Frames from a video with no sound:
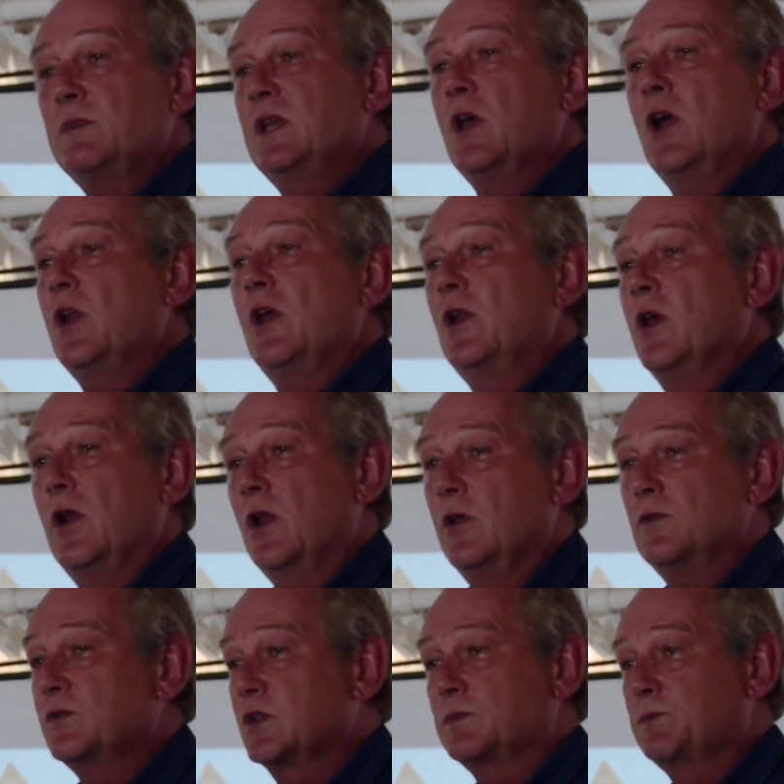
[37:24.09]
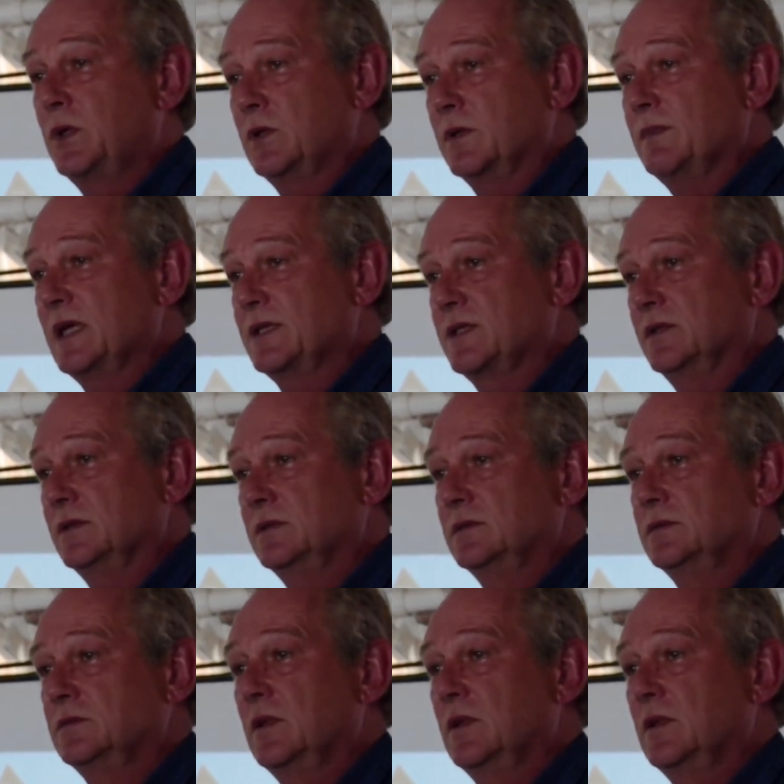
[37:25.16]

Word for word: to me, no, no, no, no, you've just pulled a muscle.